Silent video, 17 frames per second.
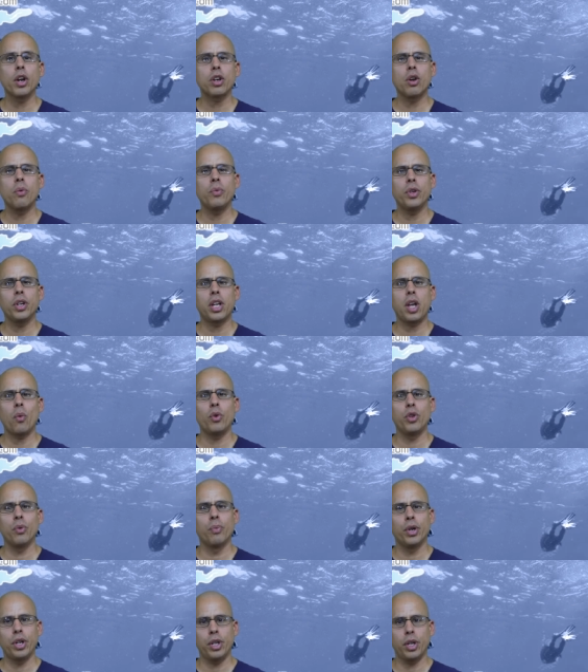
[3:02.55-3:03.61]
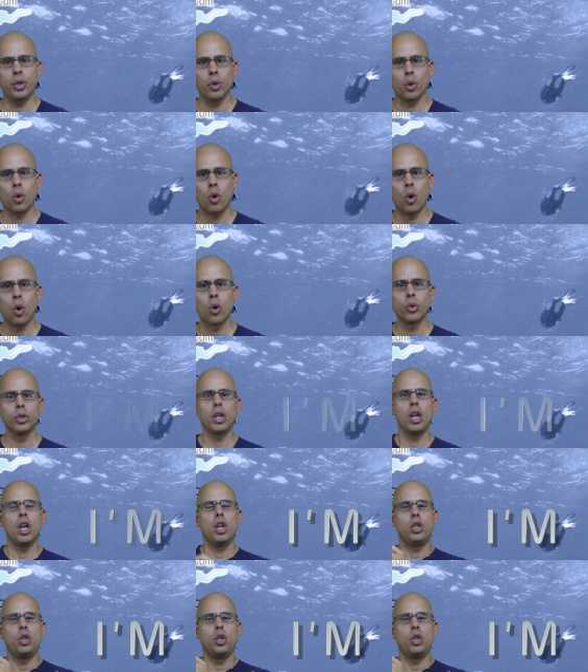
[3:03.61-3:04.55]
to communicate with your buddy that you're cold,